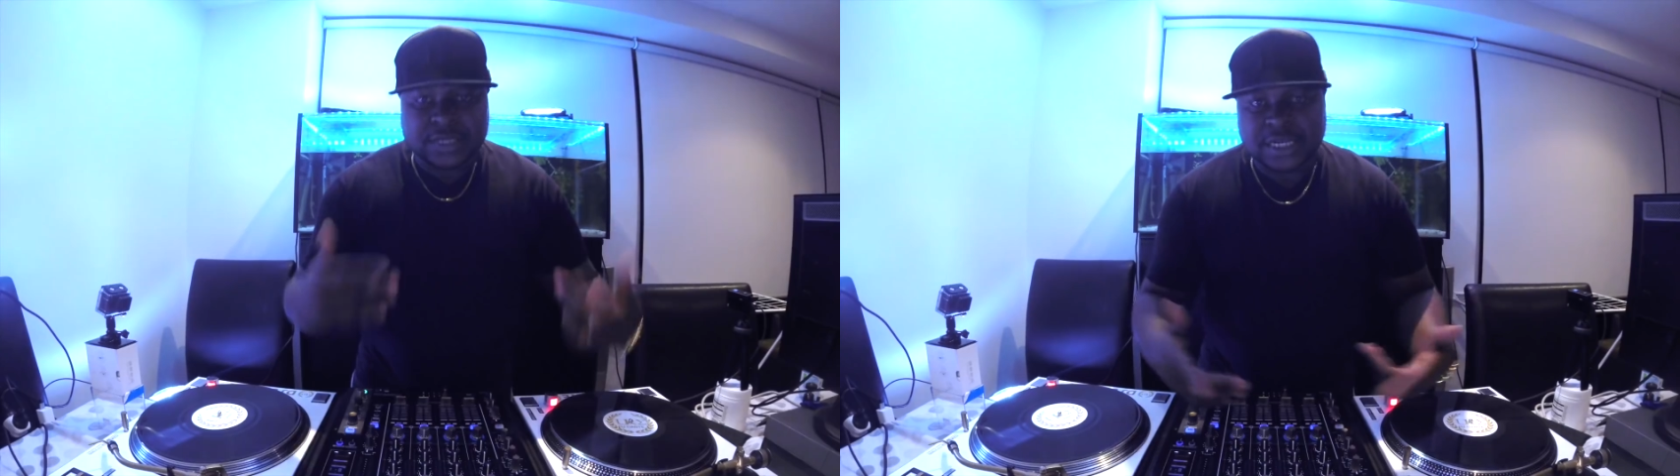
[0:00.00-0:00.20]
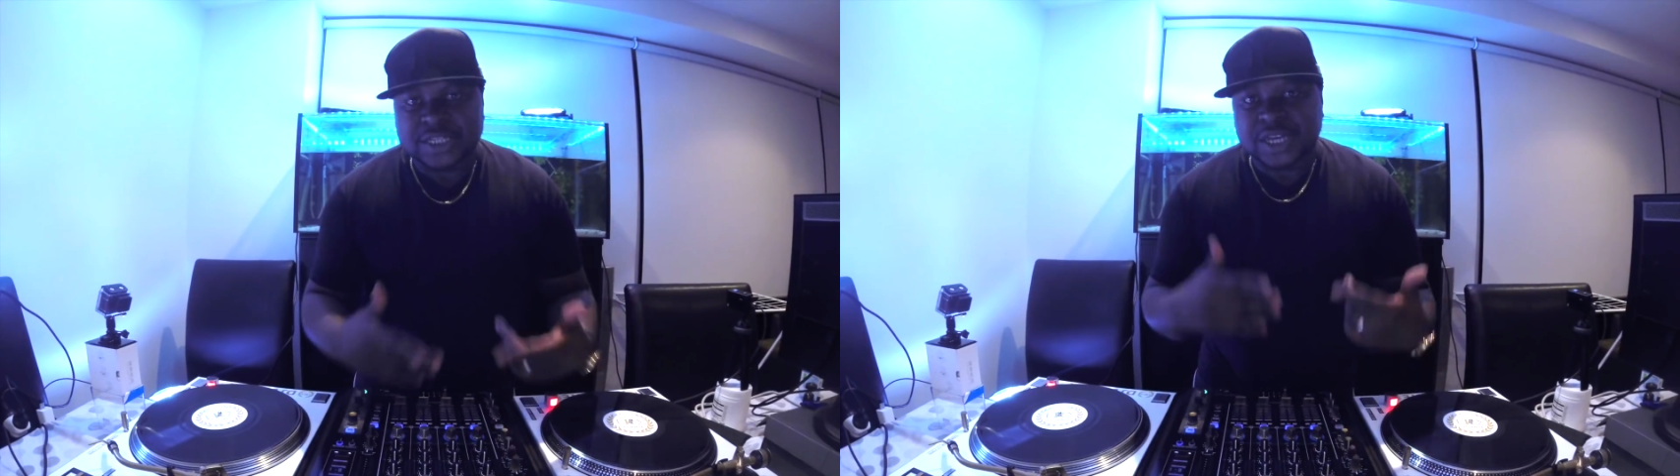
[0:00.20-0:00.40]

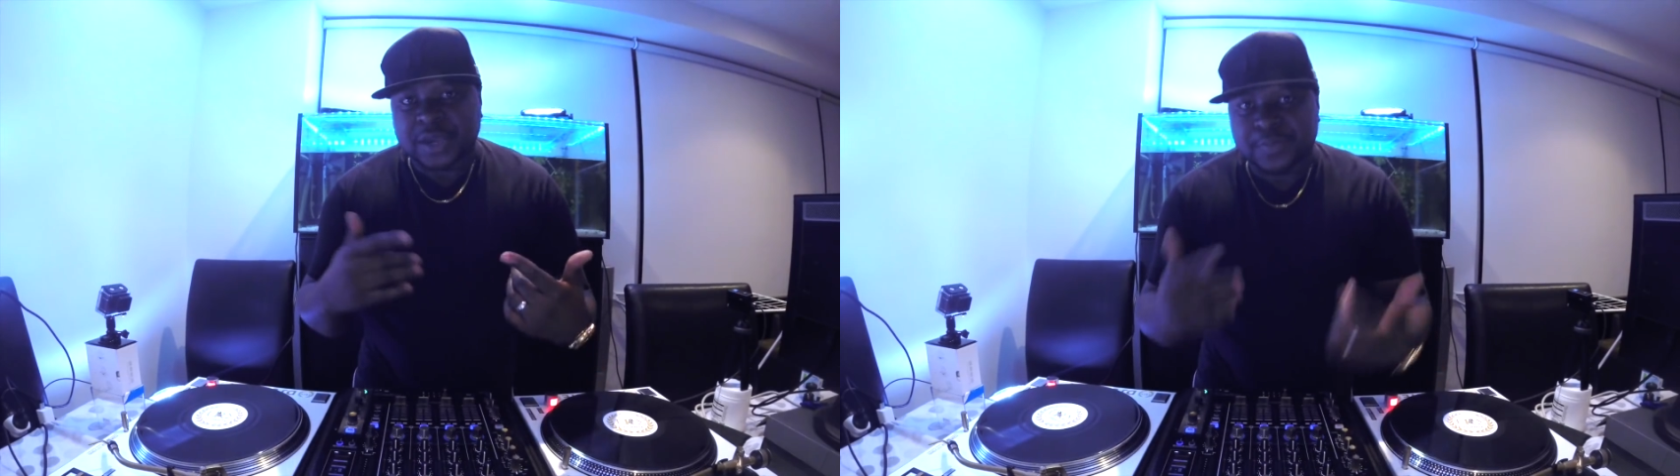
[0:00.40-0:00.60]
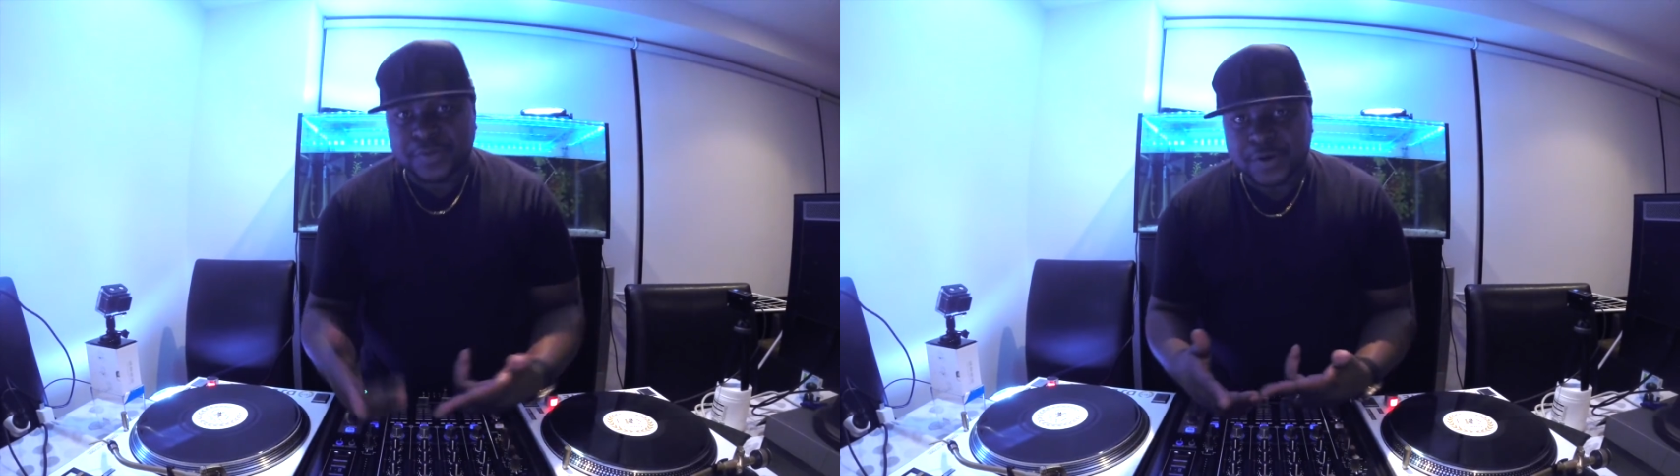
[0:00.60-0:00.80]

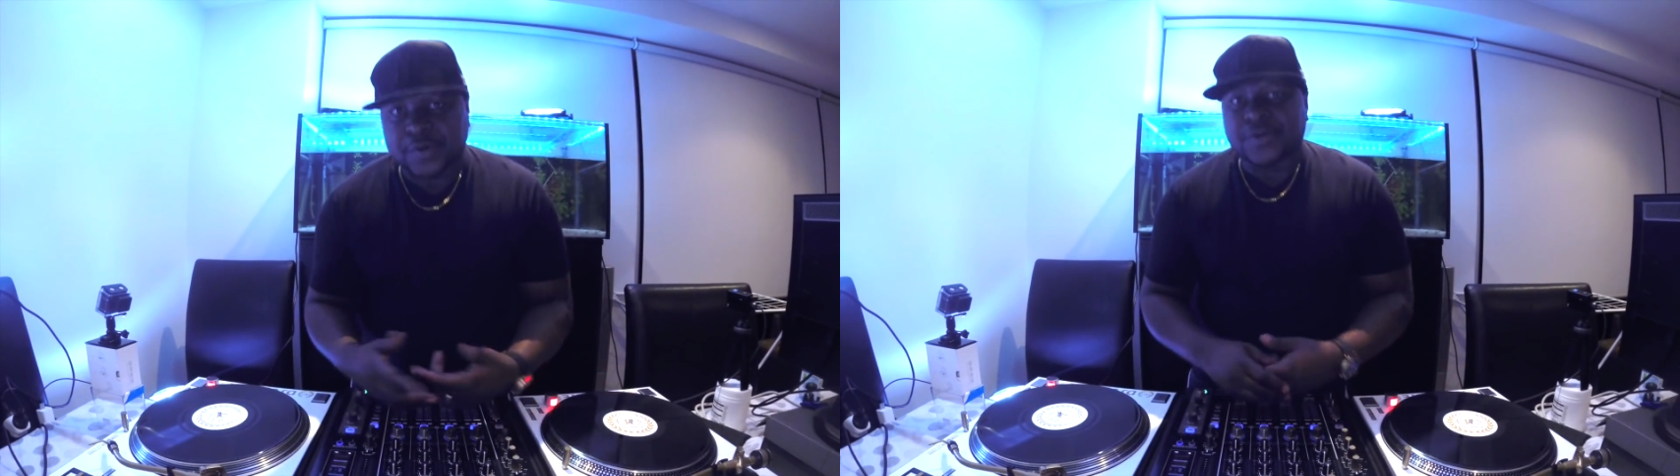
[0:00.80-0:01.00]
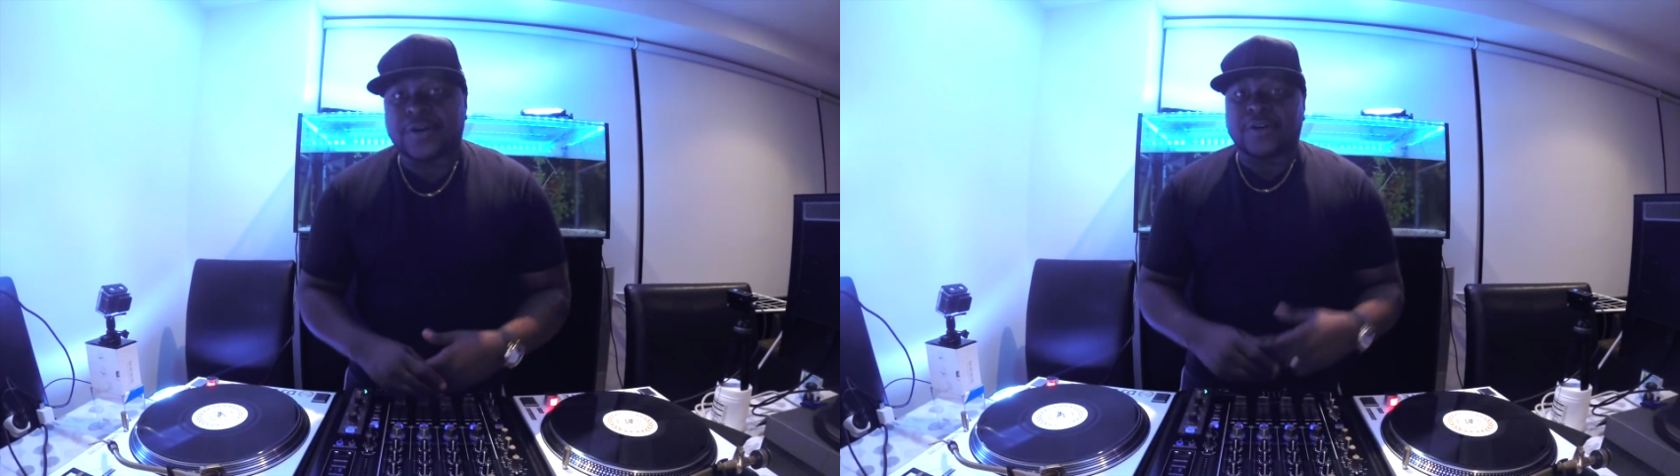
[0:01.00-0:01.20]
DJ
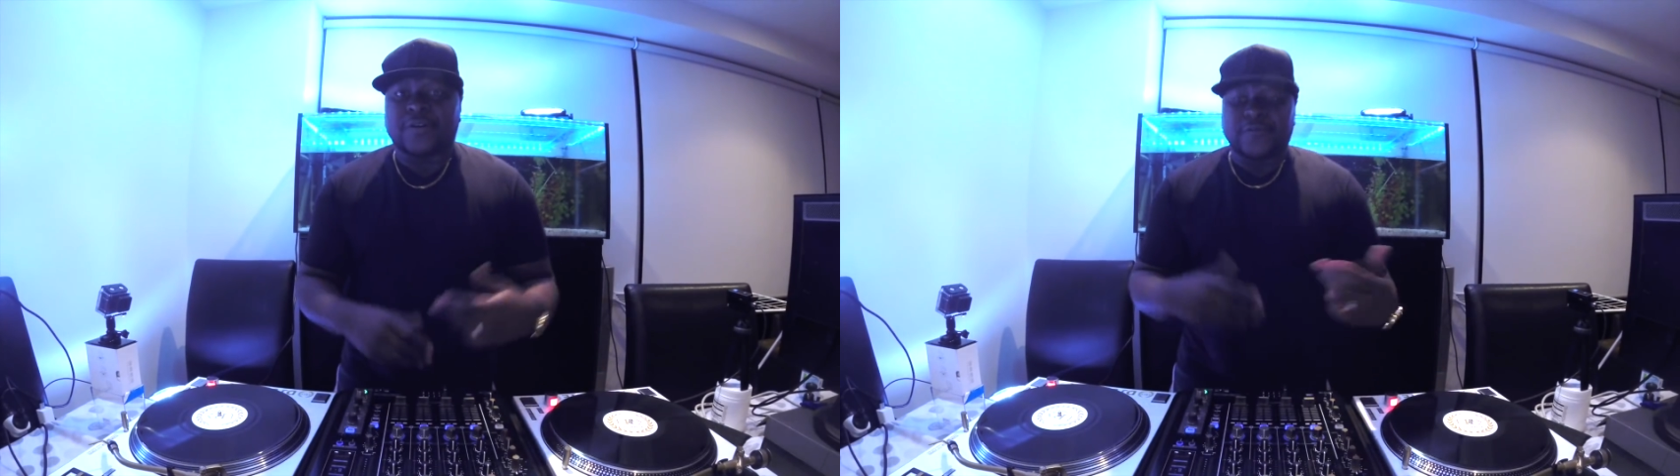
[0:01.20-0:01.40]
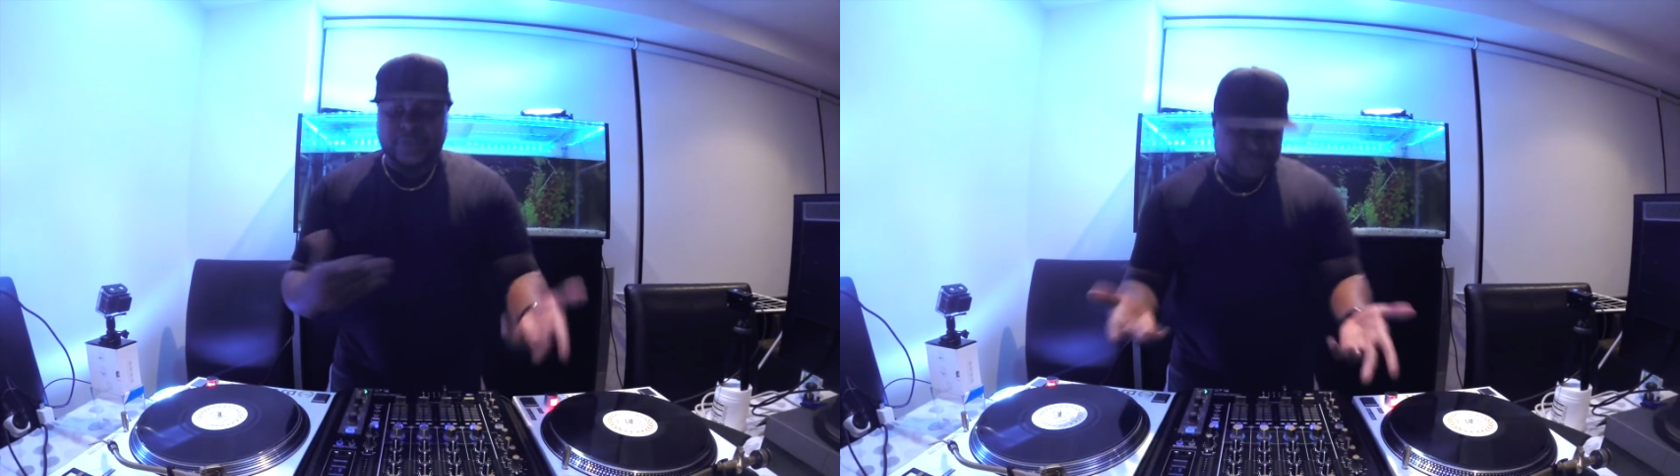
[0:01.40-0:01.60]
Pro
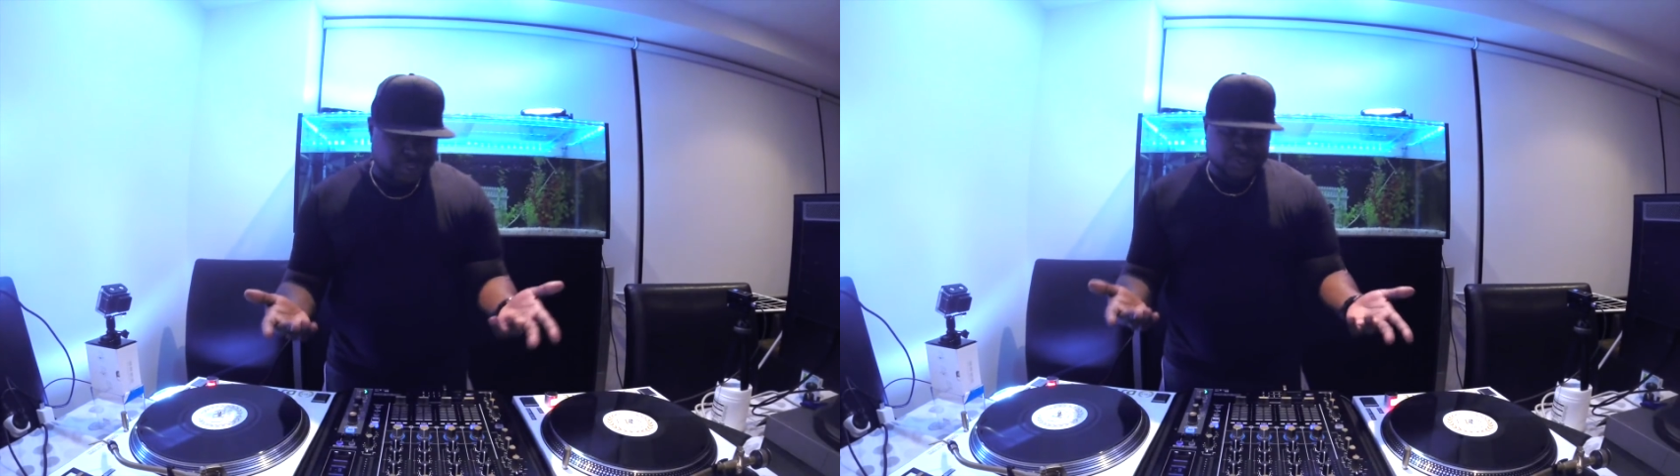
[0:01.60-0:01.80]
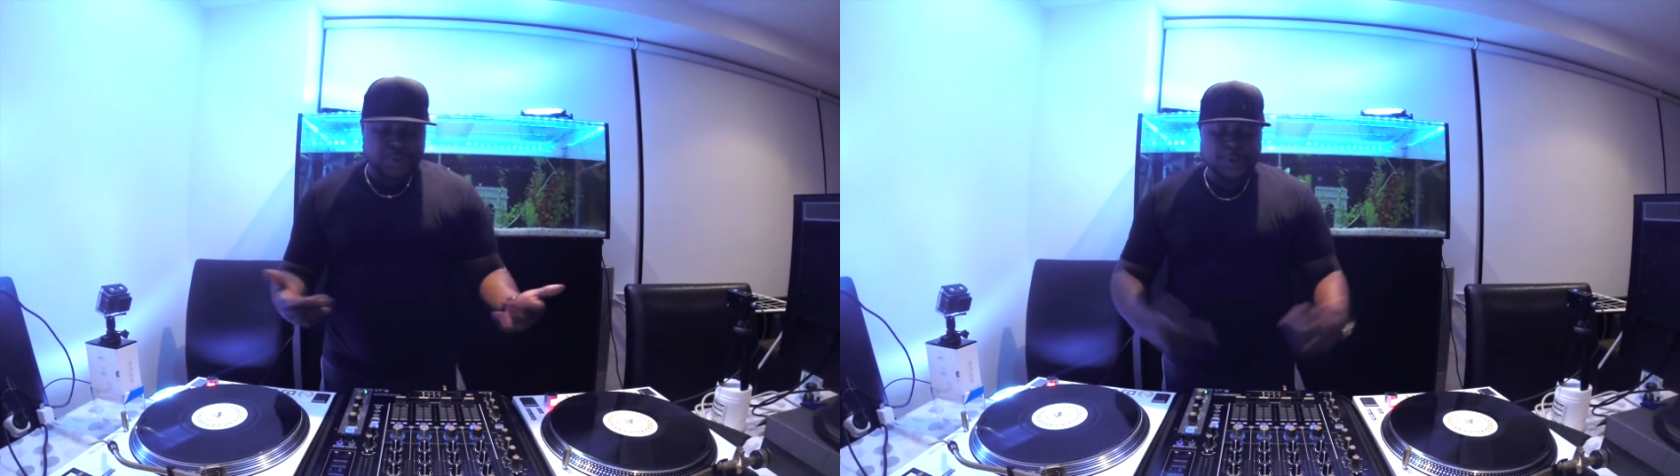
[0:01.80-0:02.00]
or
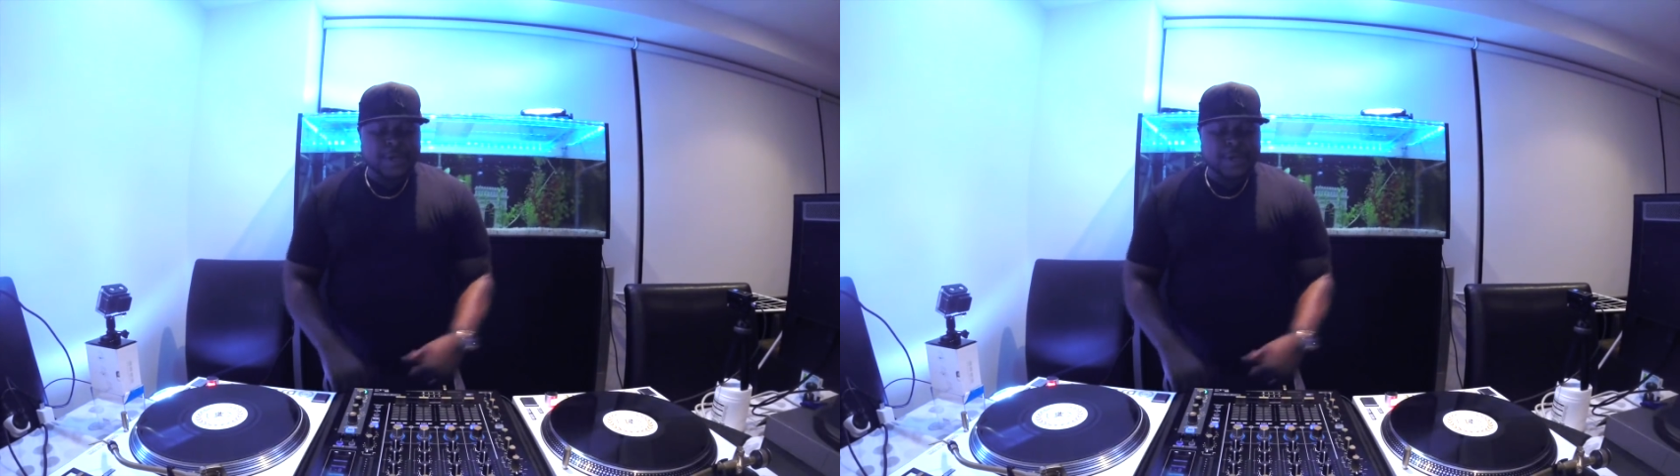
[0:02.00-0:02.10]
version 2.